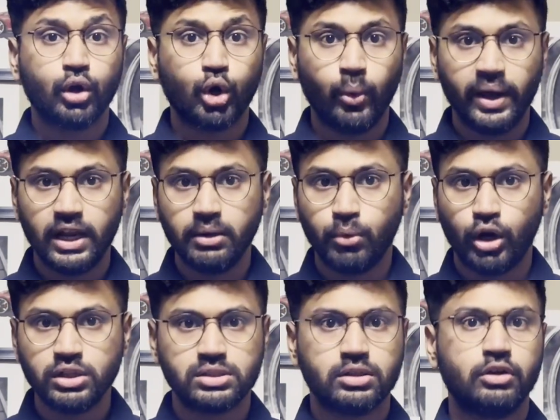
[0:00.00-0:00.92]
Covalent
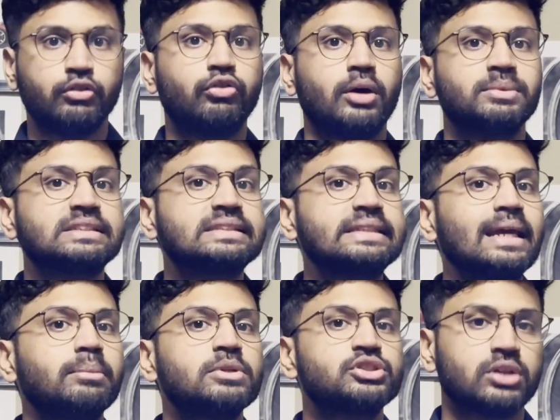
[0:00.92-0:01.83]
bonds form the
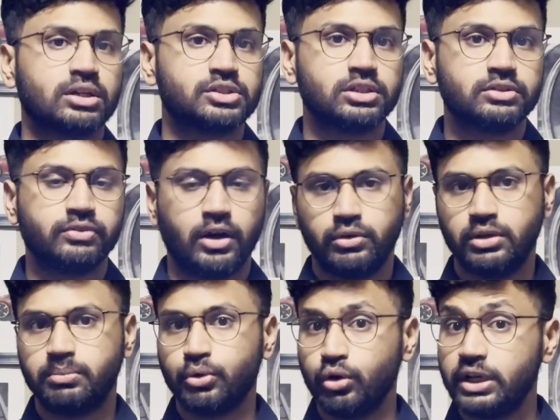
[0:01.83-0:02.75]
stable structures found in
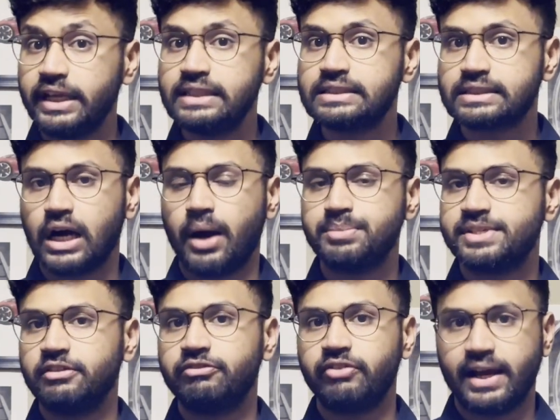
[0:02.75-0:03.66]
proteins, carbs,
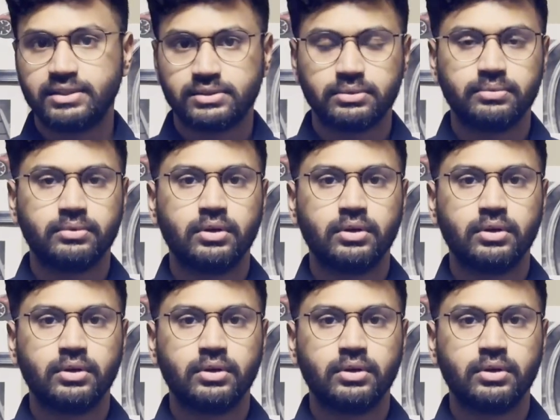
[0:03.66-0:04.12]
and fats.